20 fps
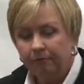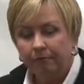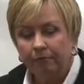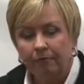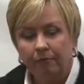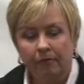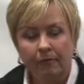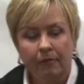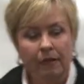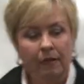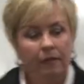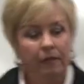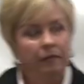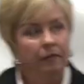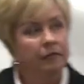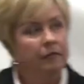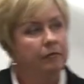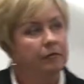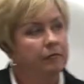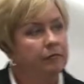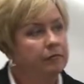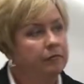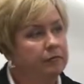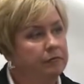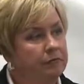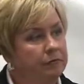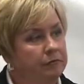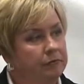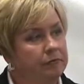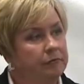
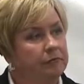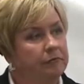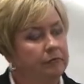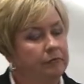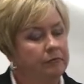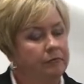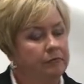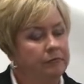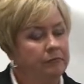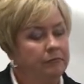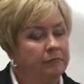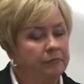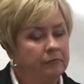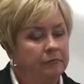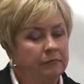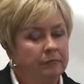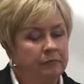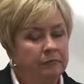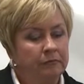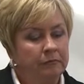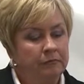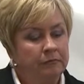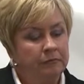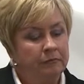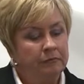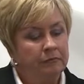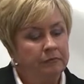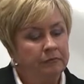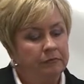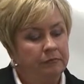
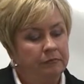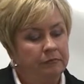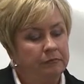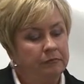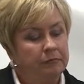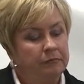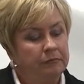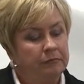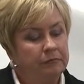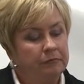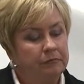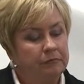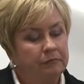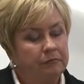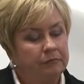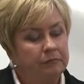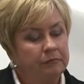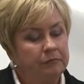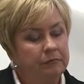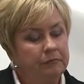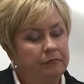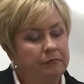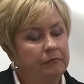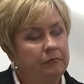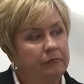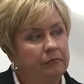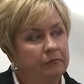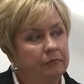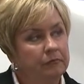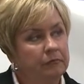
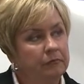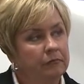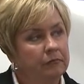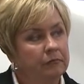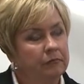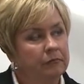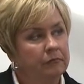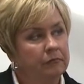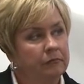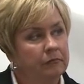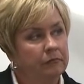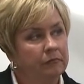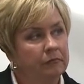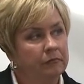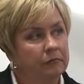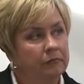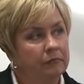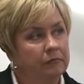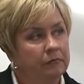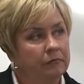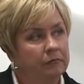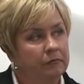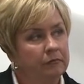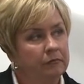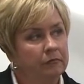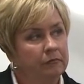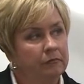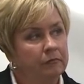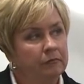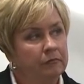
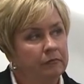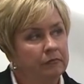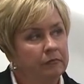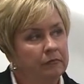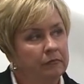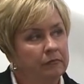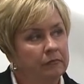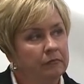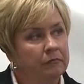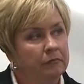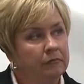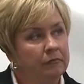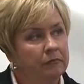No words are spoken by the person on screen.